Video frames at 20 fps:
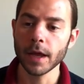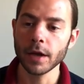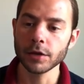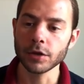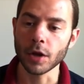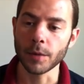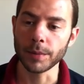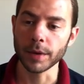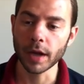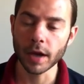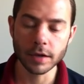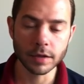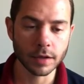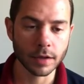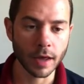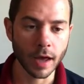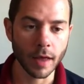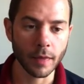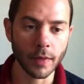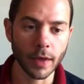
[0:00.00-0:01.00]
So because of
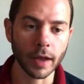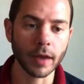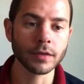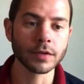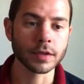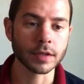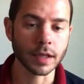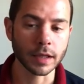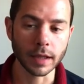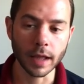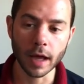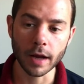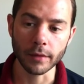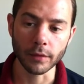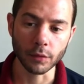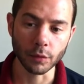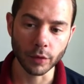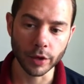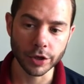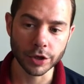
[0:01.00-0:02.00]
that gives us a lot
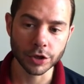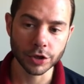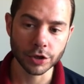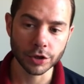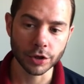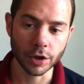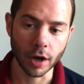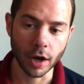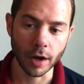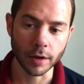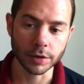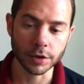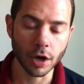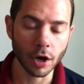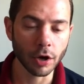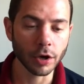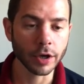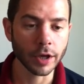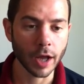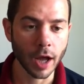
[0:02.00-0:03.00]
of rich
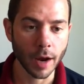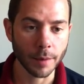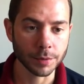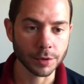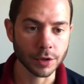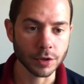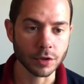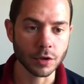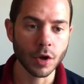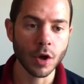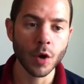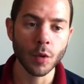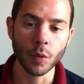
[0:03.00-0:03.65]
targeting options.